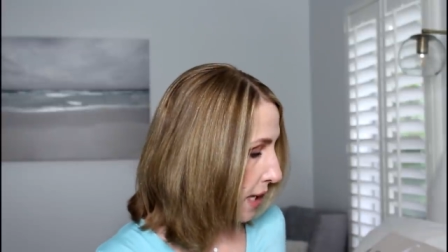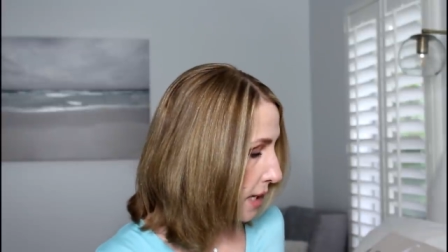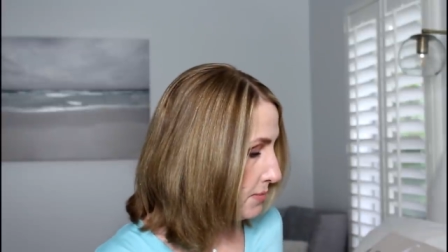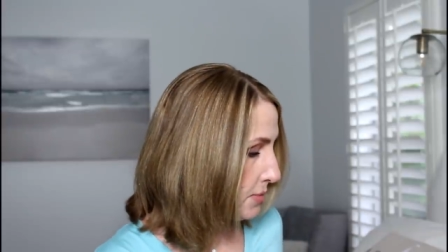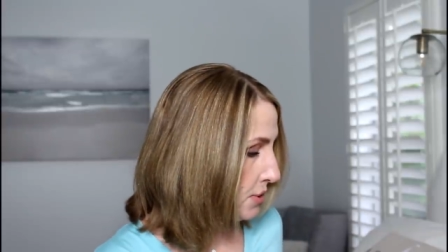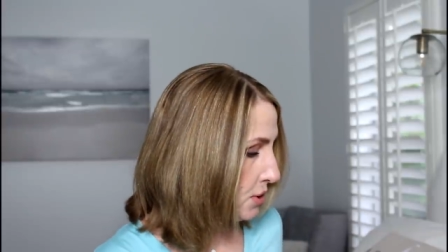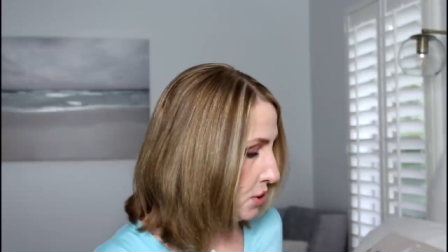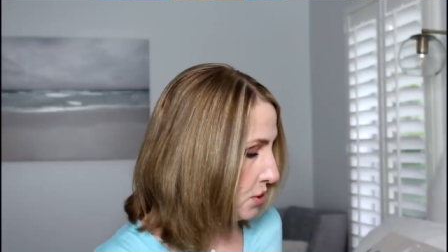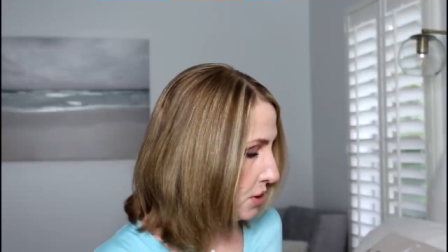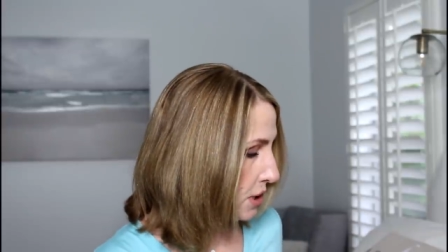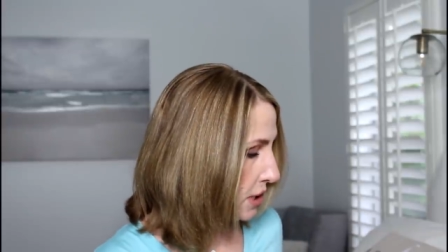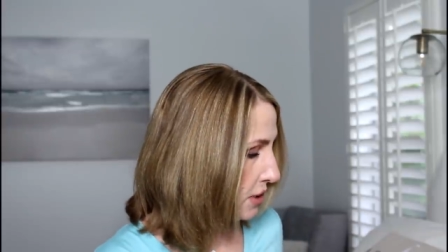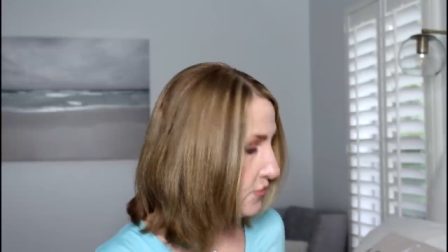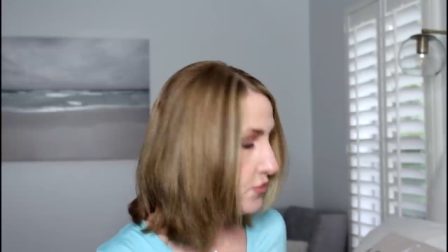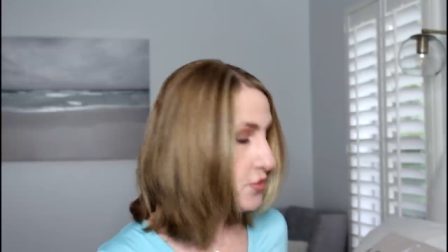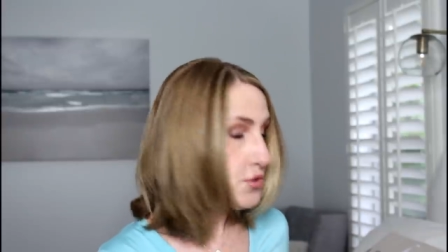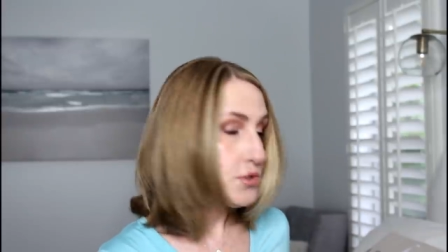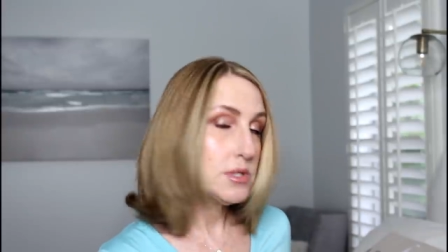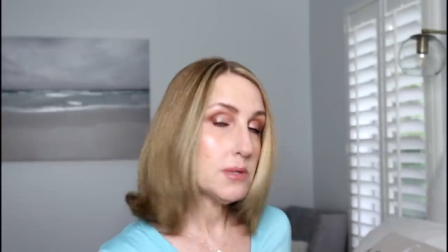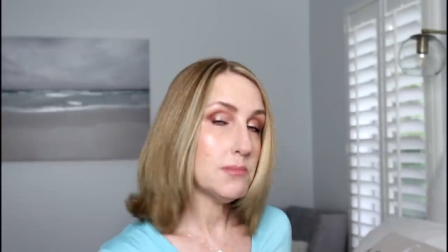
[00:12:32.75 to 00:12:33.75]
I've been looking
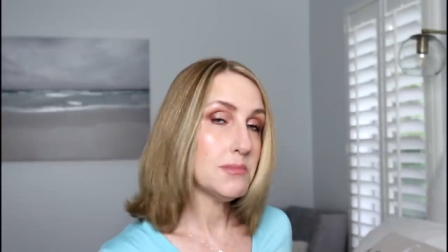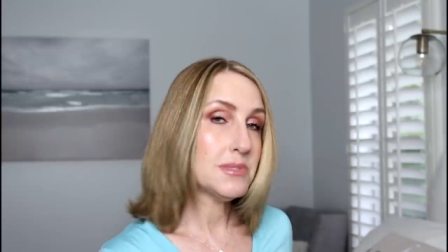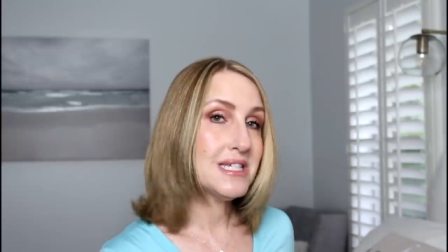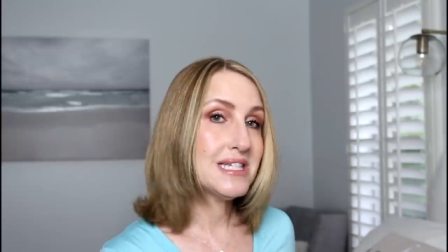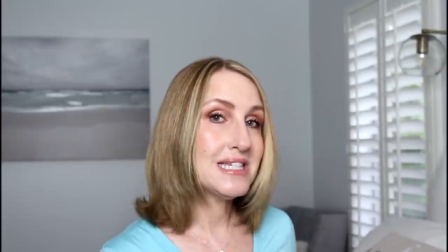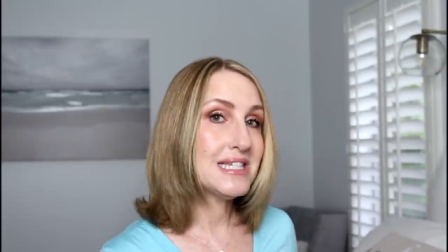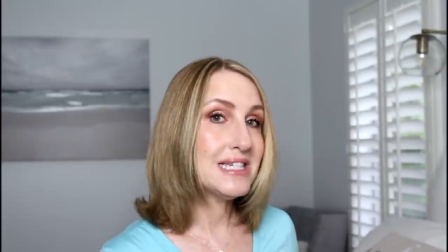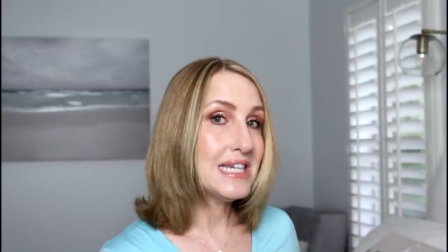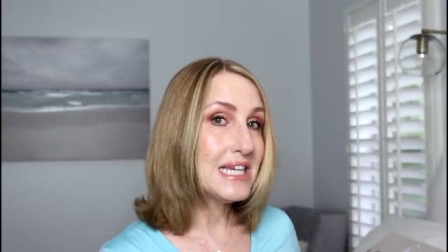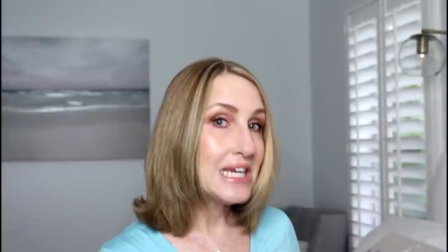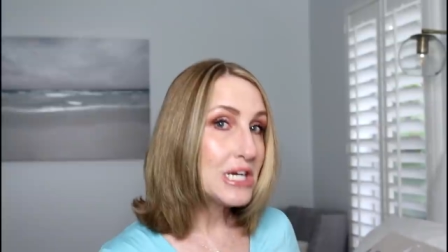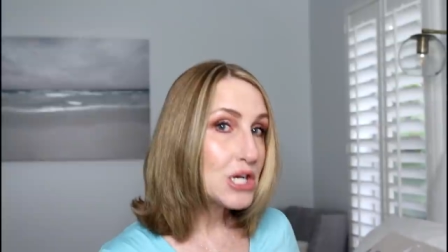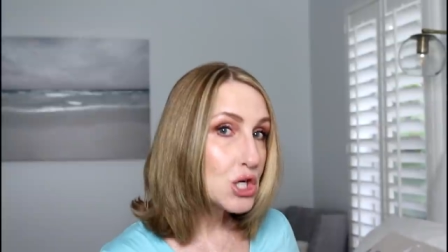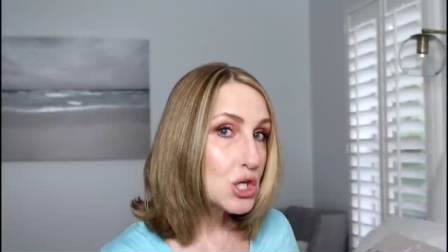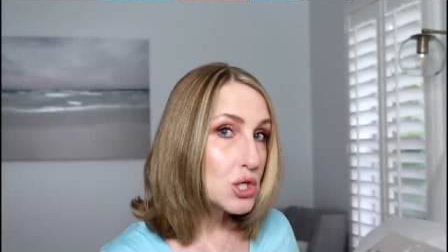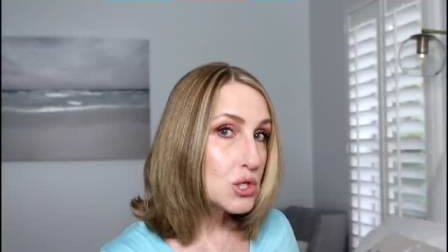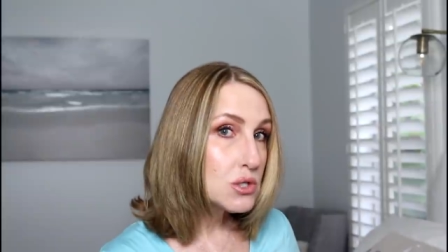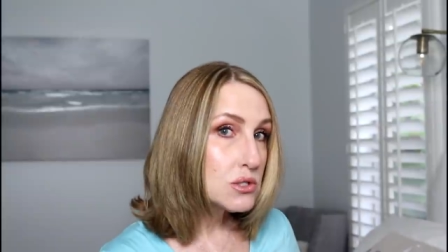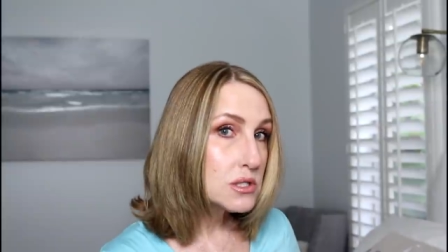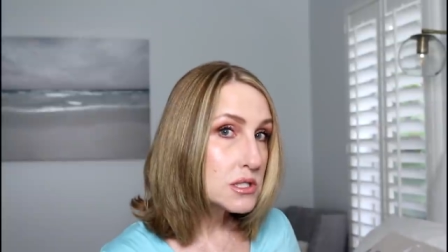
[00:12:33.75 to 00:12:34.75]
for some
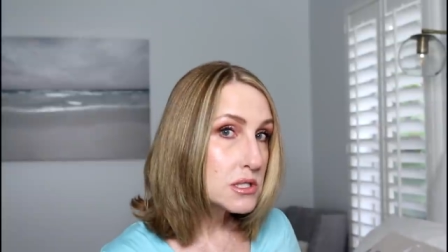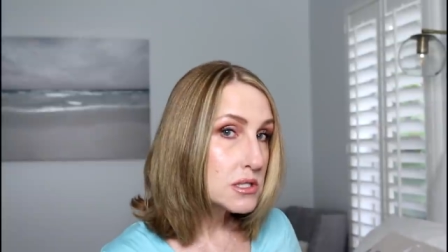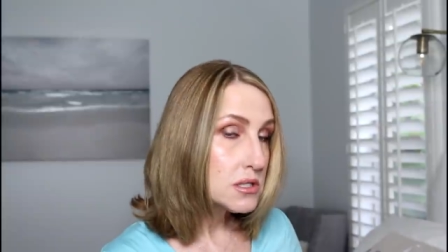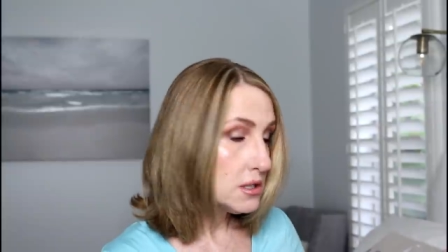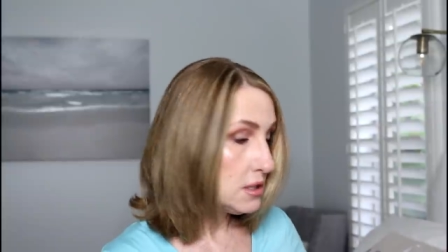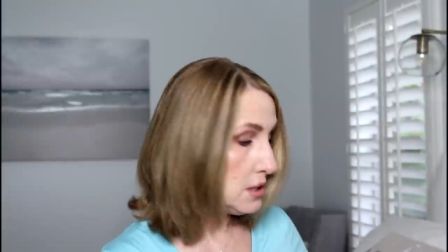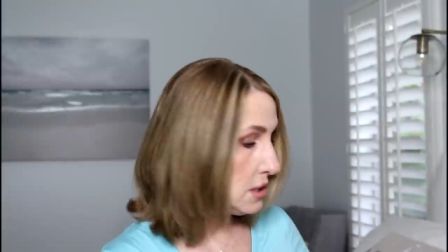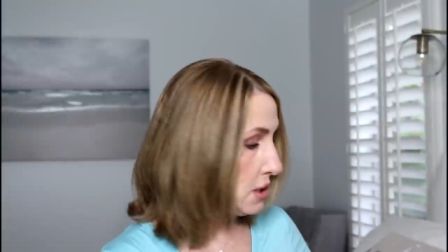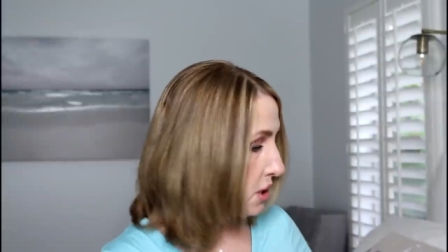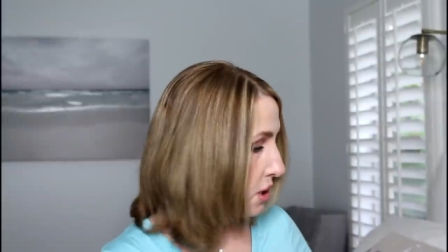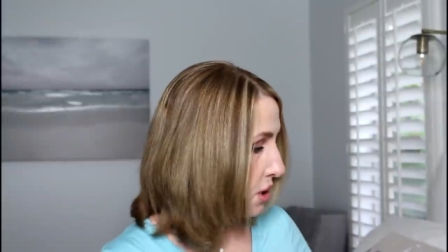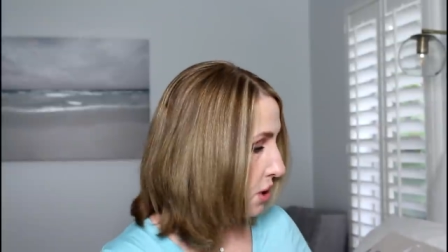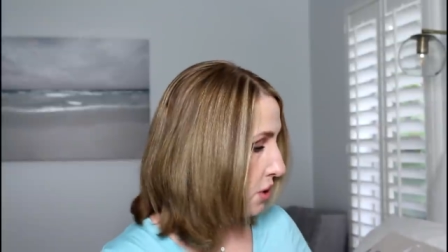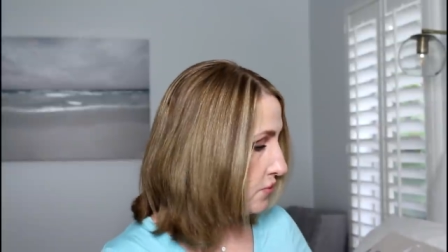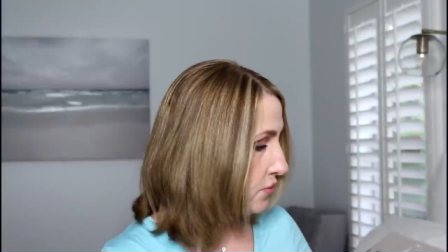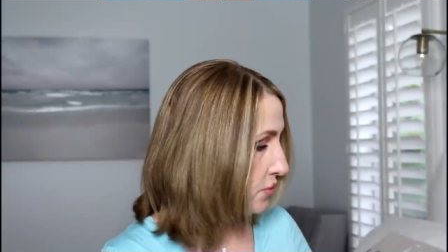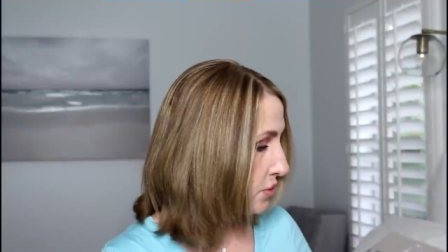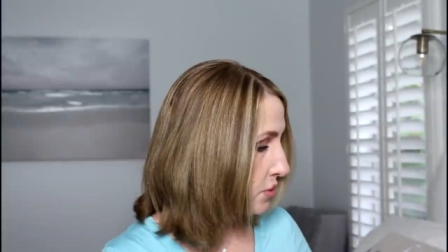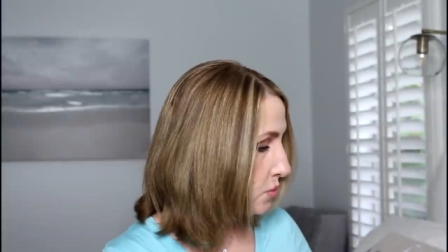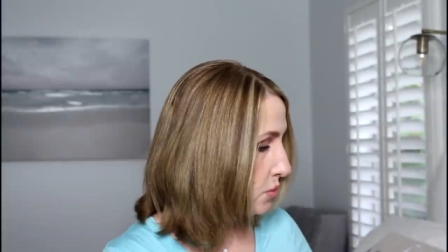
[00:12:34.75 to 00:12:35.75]
sneakers
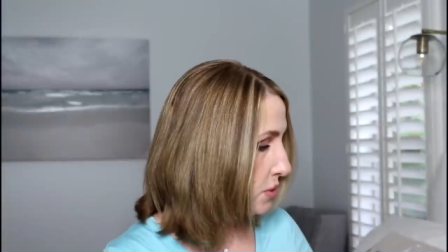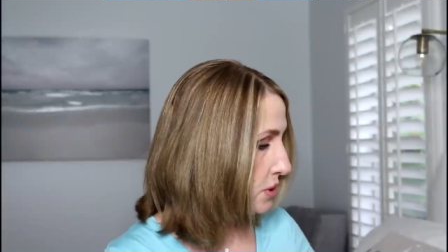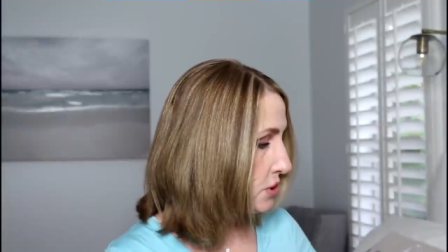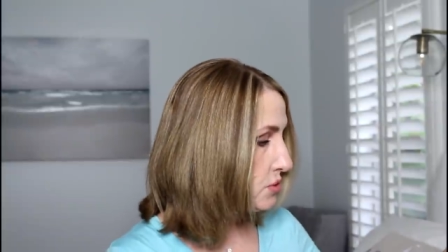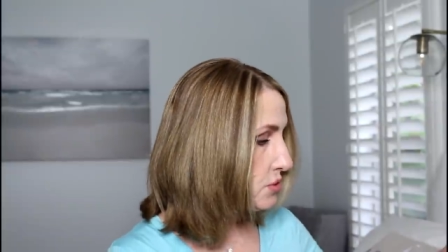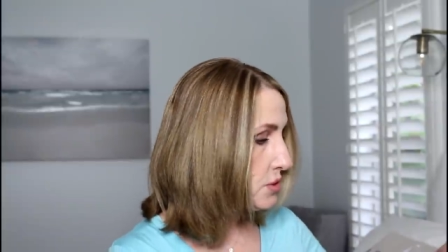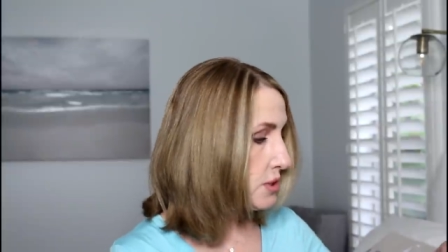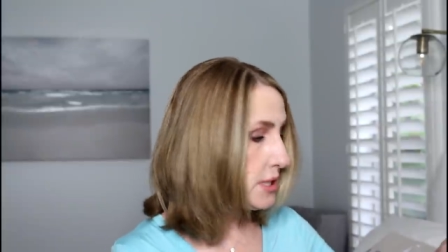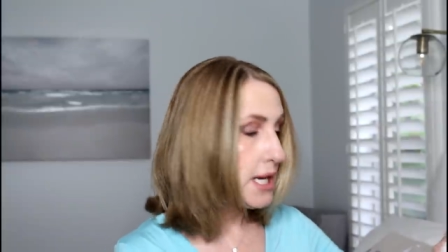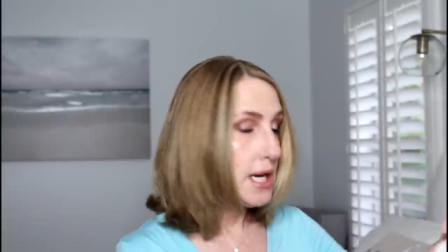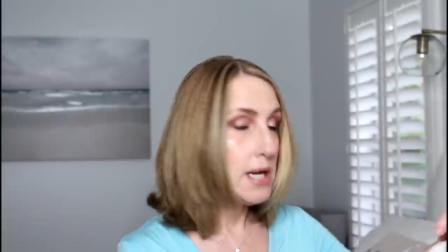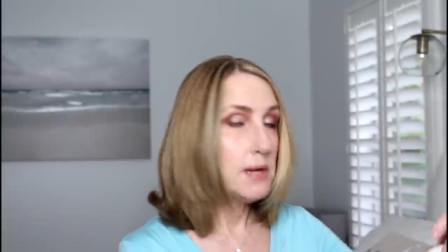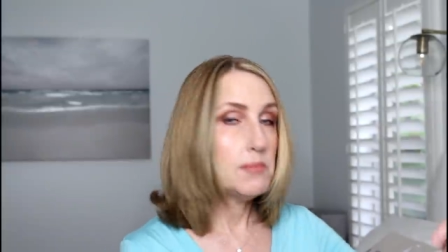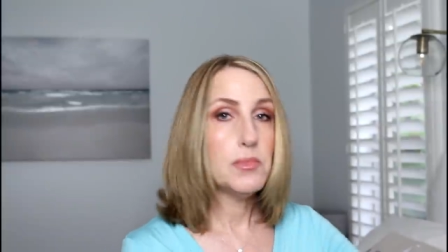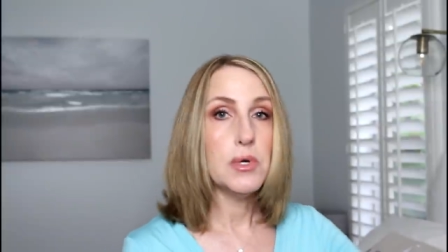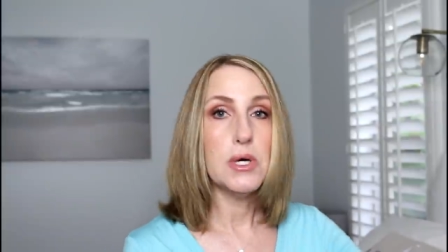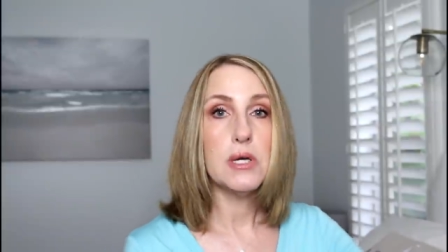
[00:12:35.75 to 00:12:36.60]
for the winter time,